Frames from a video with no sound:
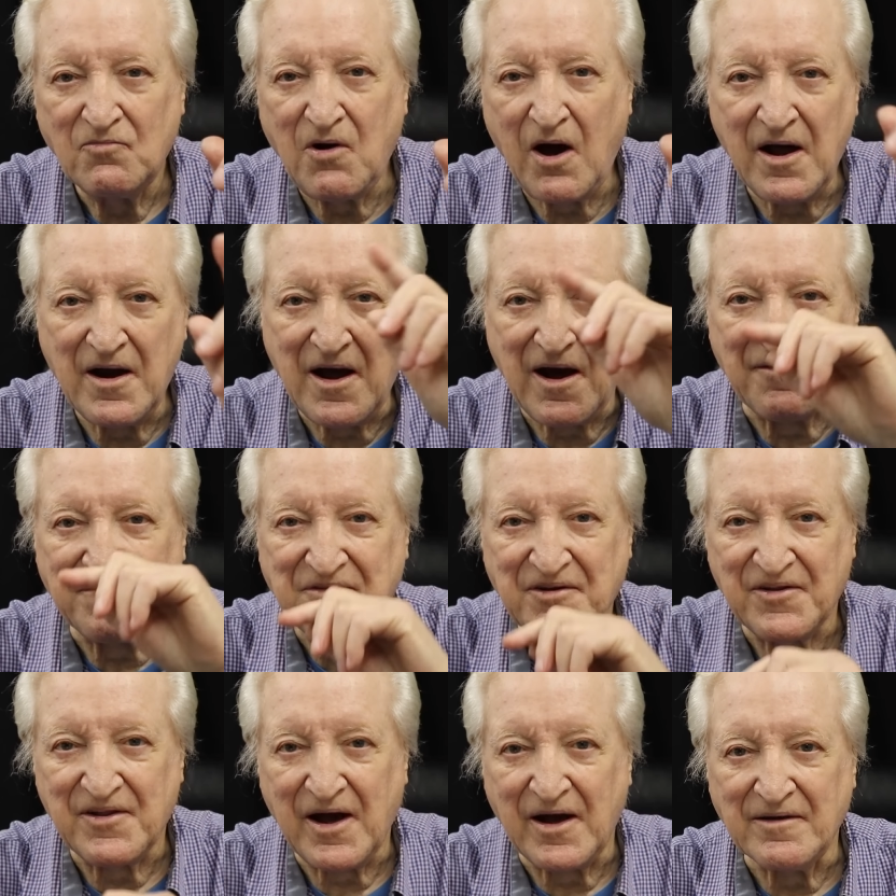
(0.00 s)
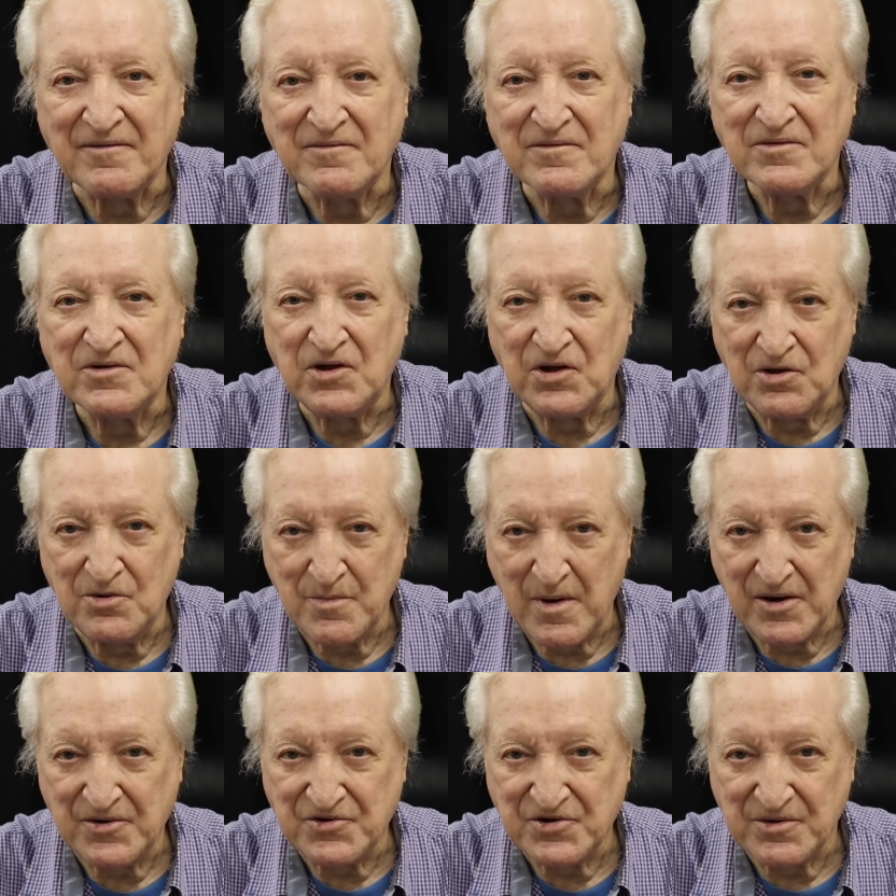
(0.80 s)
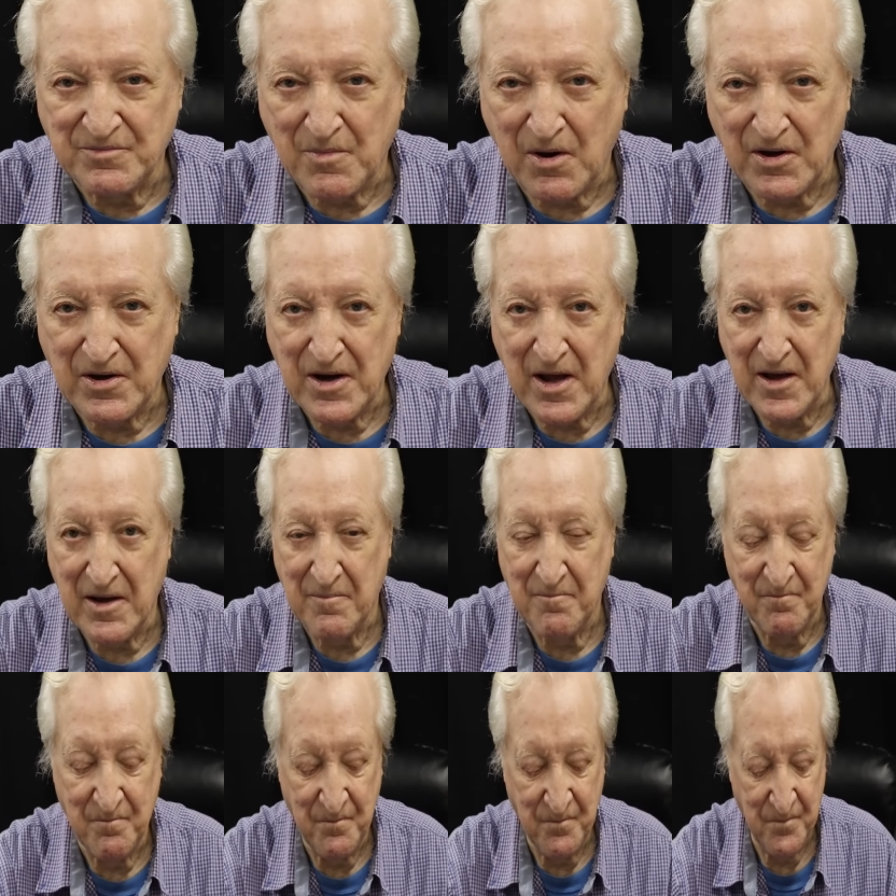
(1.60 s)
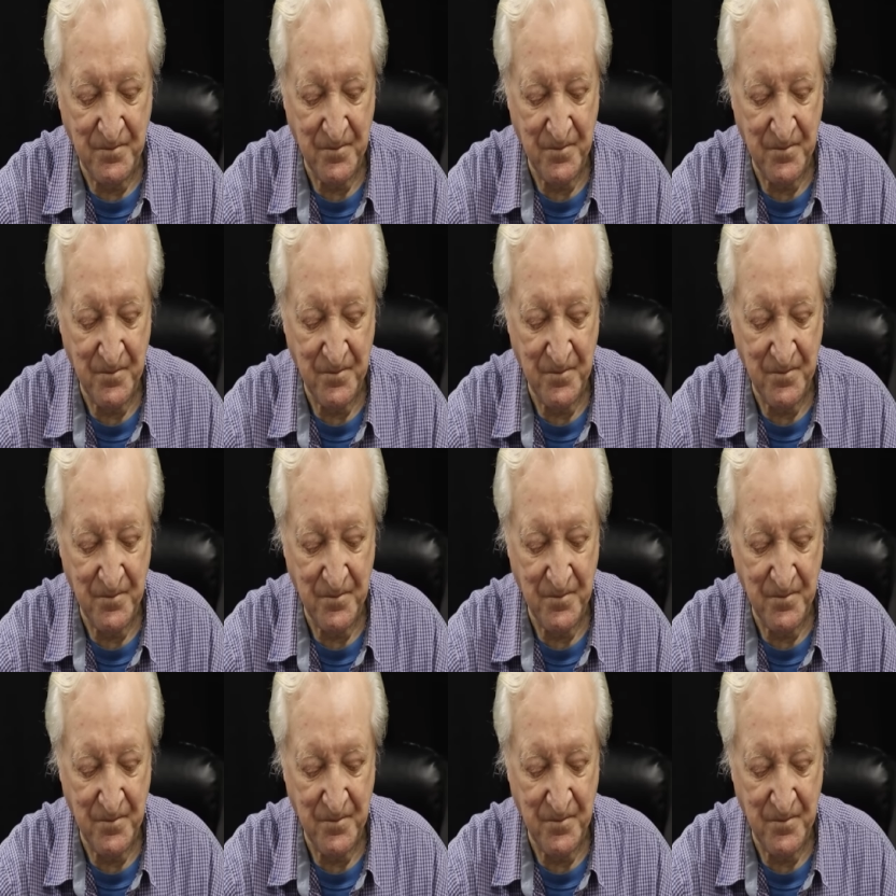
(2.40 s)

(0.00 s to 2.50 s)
Right after that, you mentioned my name.